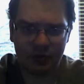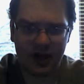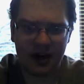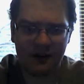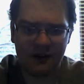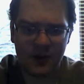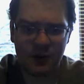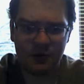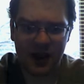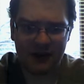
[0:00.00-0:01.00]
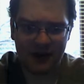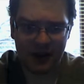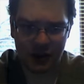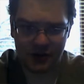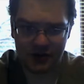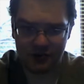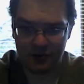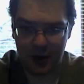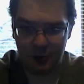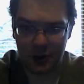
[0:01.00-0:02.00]
brought a few big features
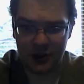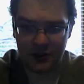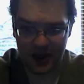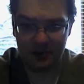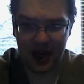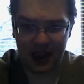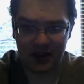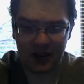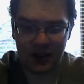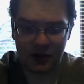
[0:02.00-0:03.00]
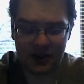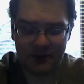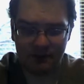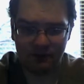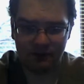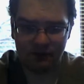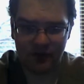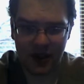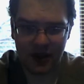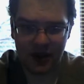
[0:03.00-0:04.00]
that would impact the industry.
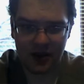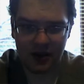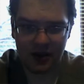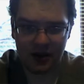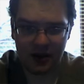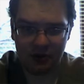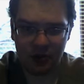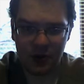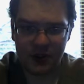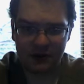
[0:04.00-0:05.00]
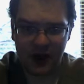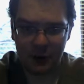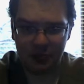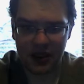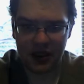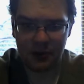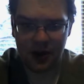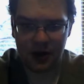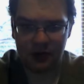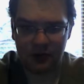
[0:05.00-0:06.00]
Most of all would be
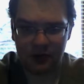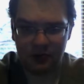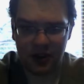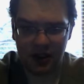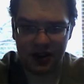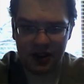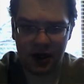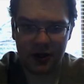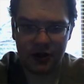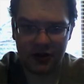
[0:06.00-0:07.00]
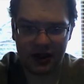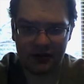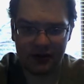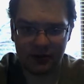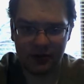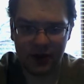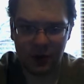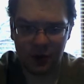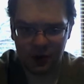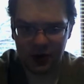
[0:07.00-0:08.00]
their built-in hard drive.
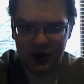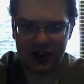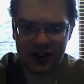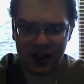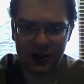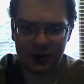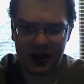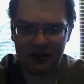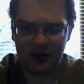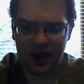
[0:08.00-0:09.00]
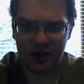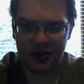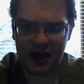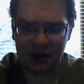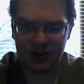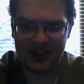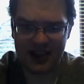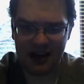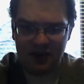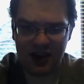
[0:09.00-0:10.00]
With this hard drive, they could now
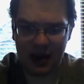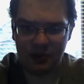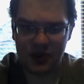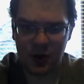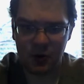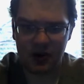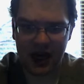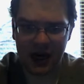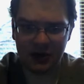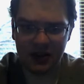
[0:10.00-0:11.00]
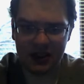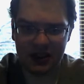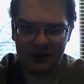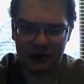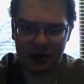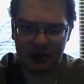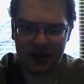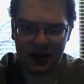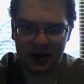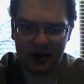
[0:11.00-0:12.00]
save games without the need for a
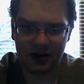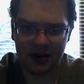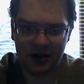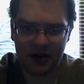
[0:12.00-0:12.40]
memory card.